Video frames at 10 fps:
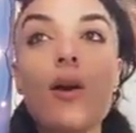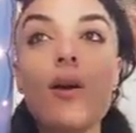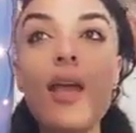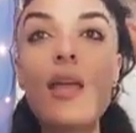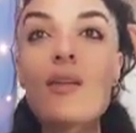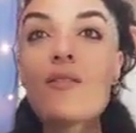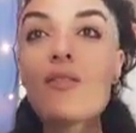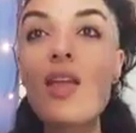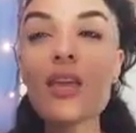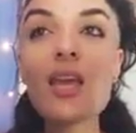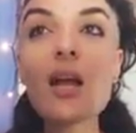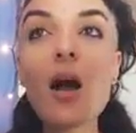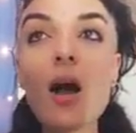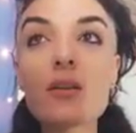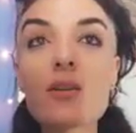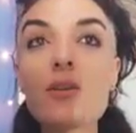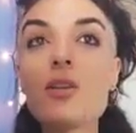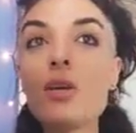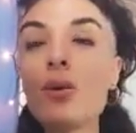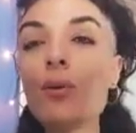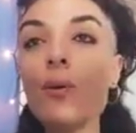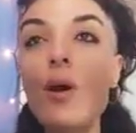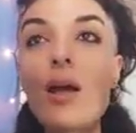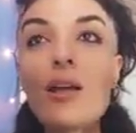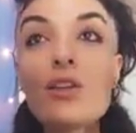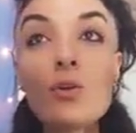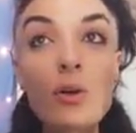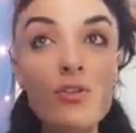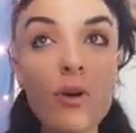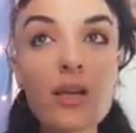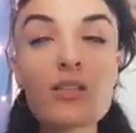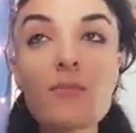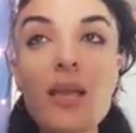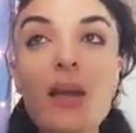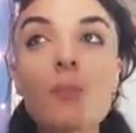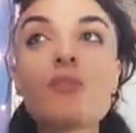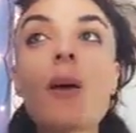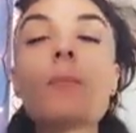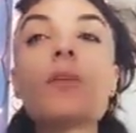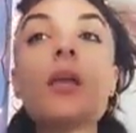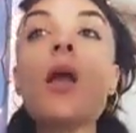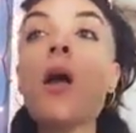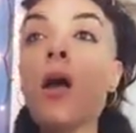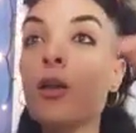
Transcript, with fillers: Okay, the, he caught on you. You are trying to make up something.